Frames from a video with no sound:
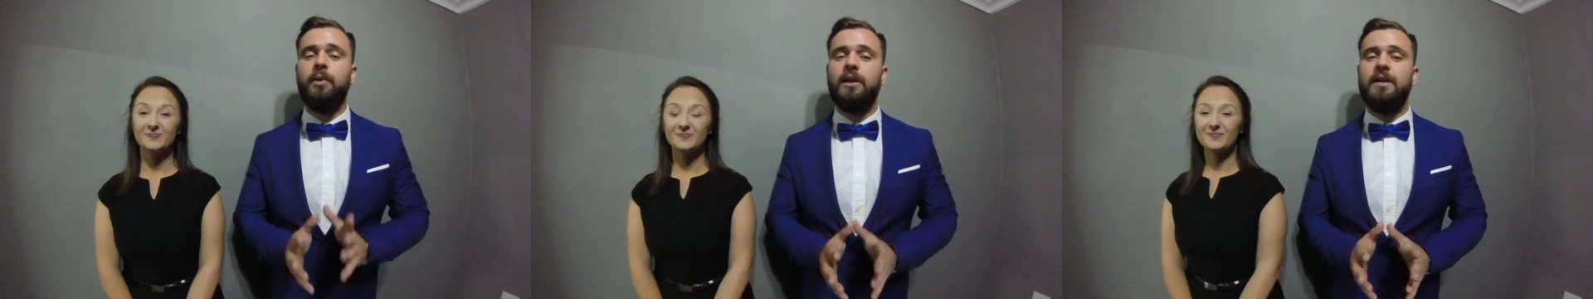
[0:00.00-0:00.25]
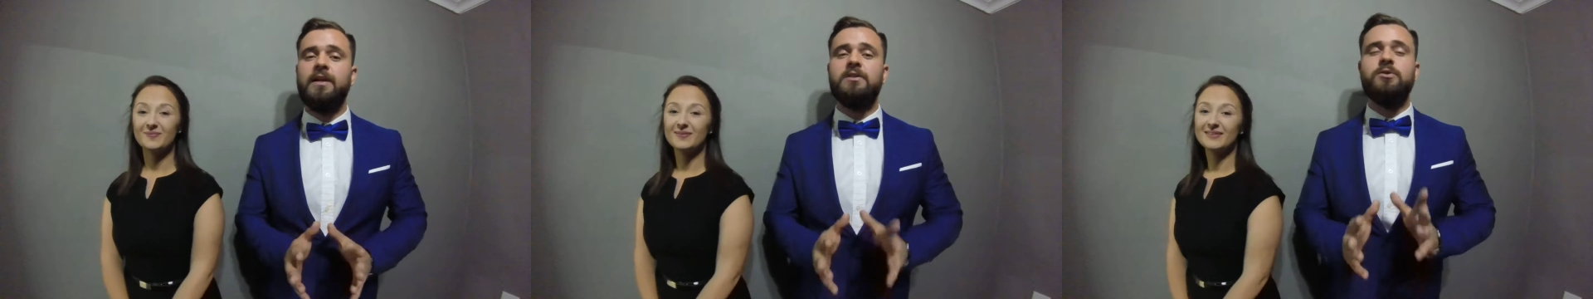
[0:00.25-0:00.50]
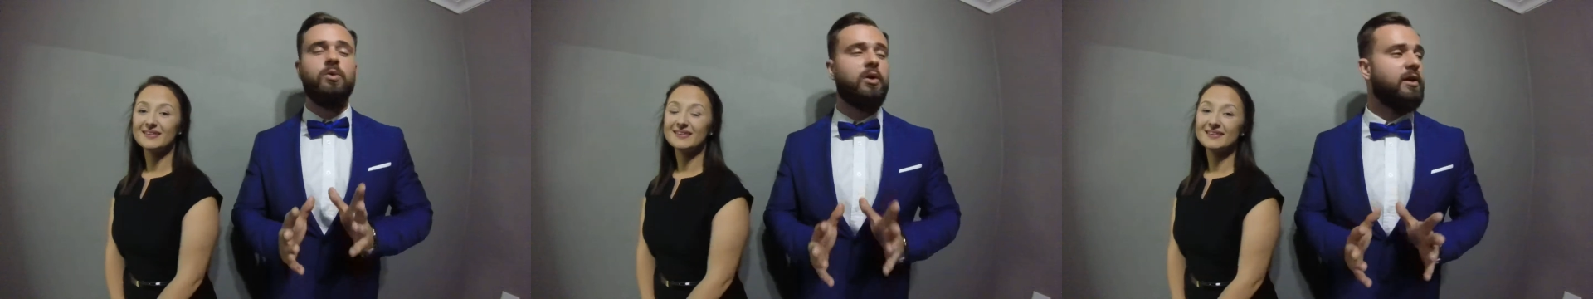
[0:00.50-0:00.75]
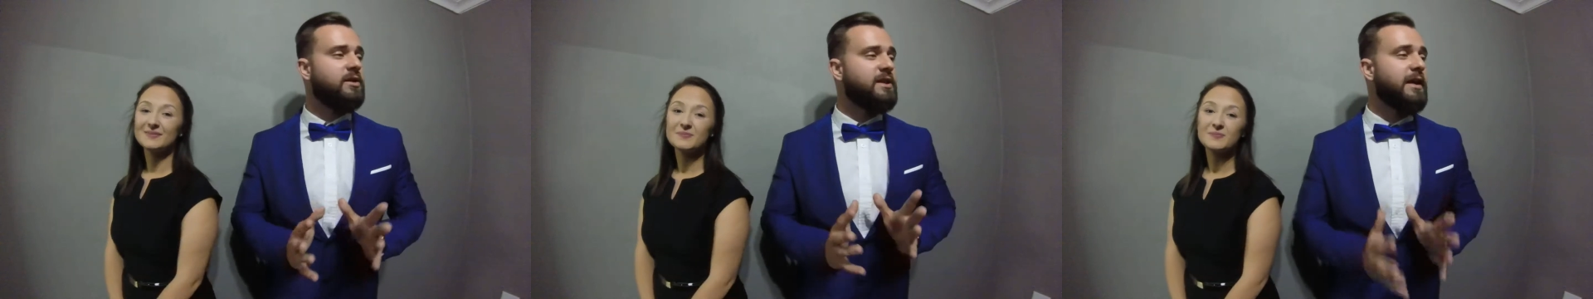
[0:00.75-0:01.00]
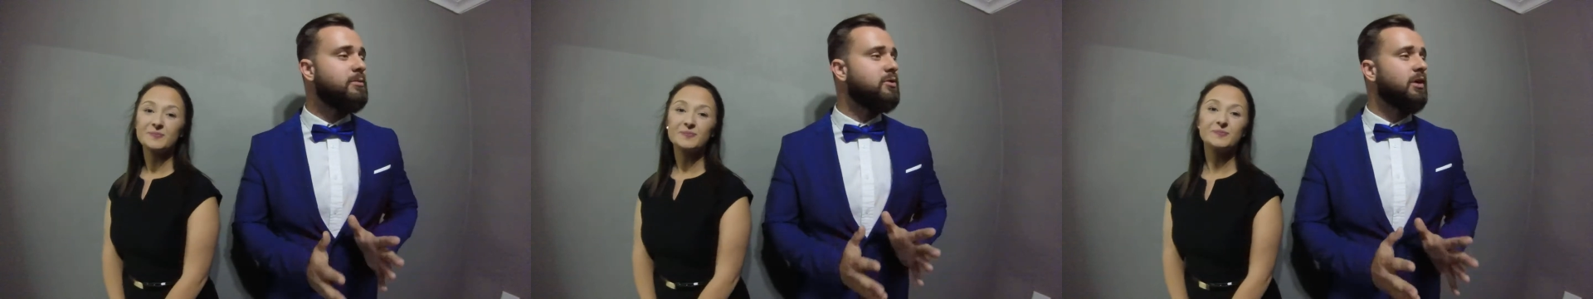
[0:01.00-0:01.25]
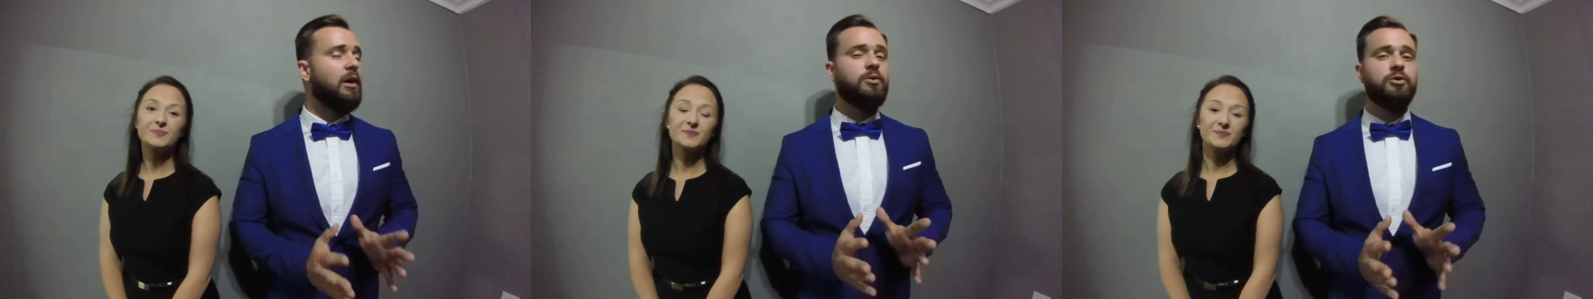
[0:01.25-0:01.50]
Speaker 1: please do not attempt to
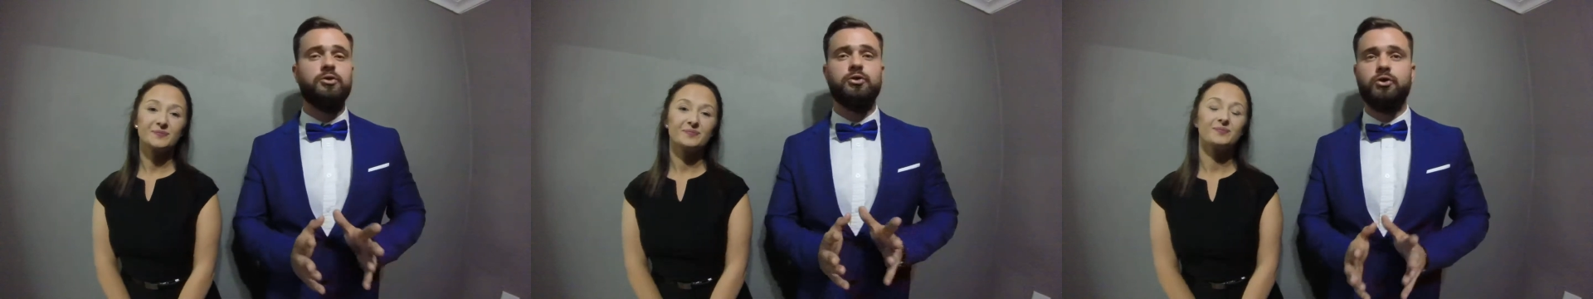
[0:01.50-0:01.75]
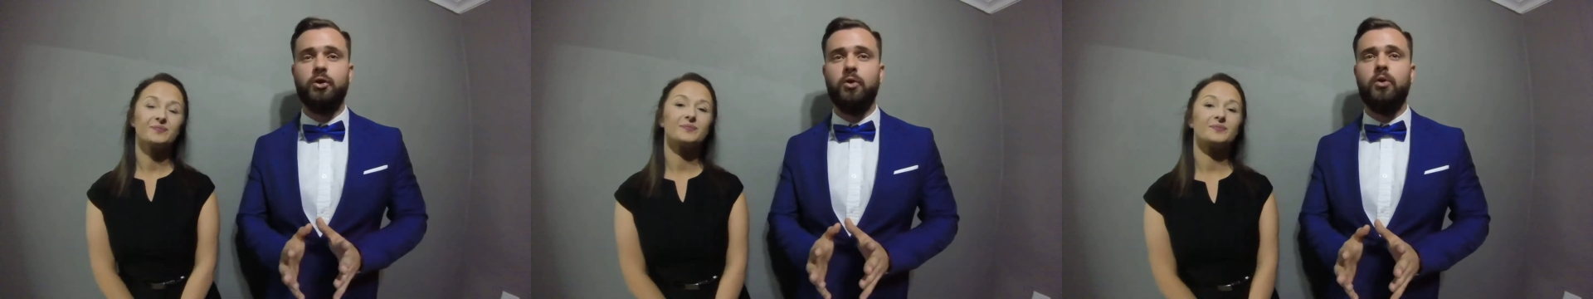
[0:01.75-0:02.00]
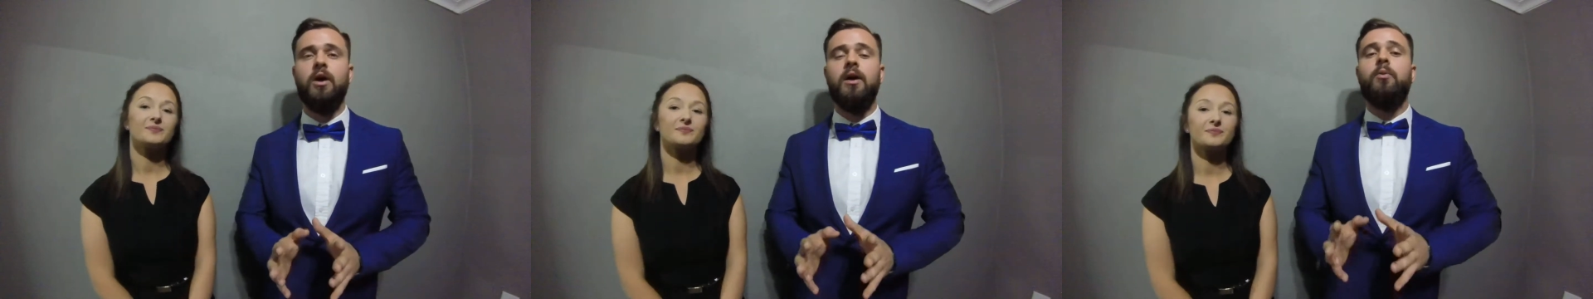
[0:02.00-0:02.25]
go to shore